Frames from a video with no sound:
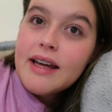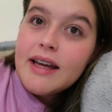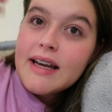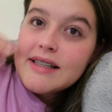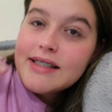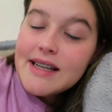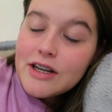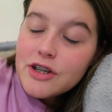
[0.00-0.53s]

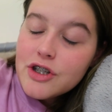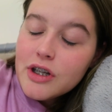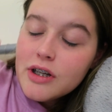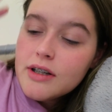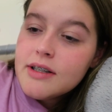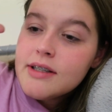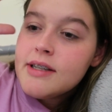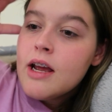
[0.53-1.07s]

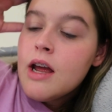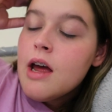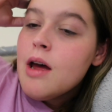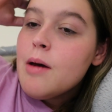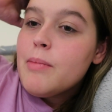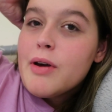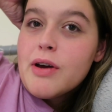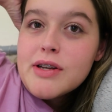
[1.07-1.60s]
extensions,
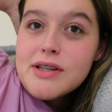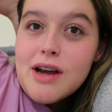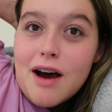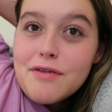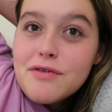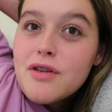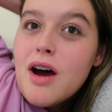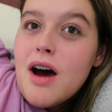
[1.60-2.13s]
because
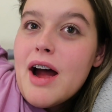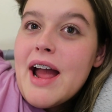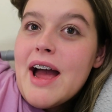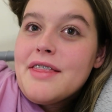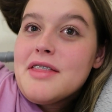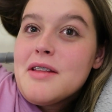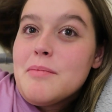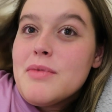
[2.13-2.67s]
after I
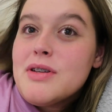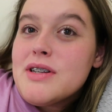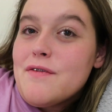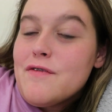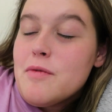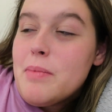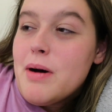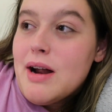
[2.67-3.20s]
had them
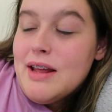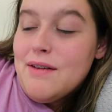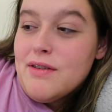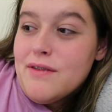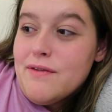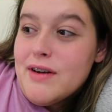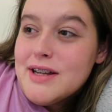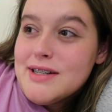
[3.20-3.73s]
done for Bali for
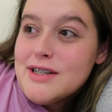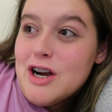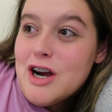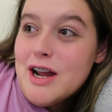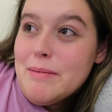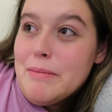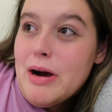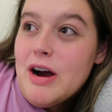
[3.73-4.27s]
the first time,